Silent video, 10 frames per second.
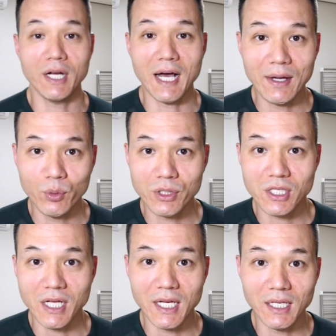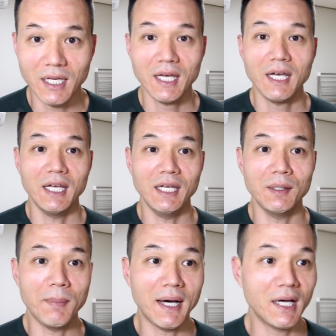And I would say
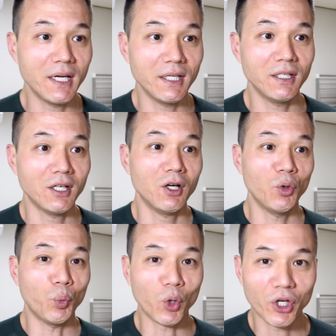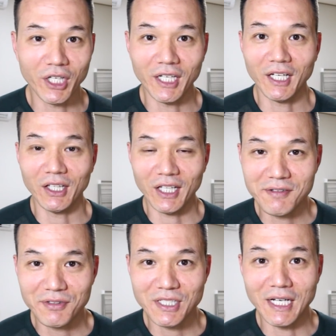in my working
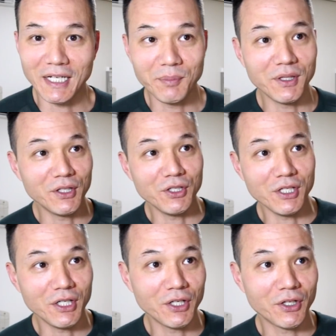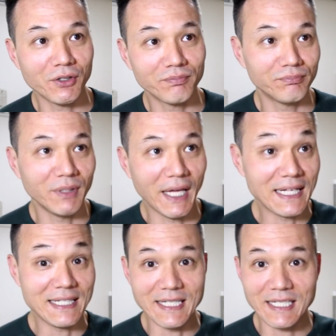lifetime, in the near
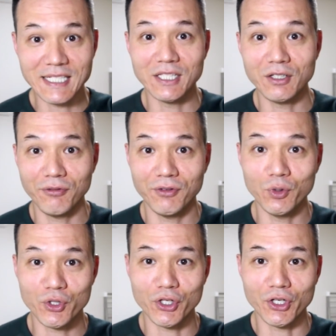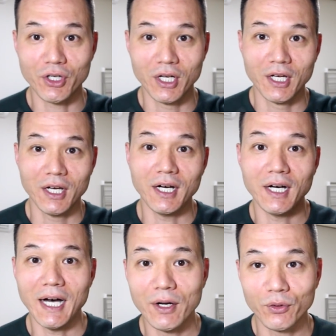and distant future,
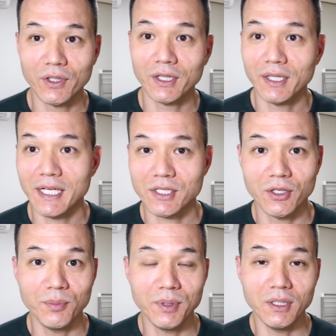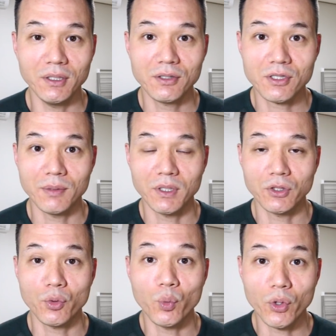I don't think that that's going to be something
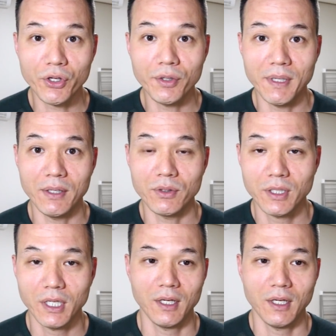to worry about.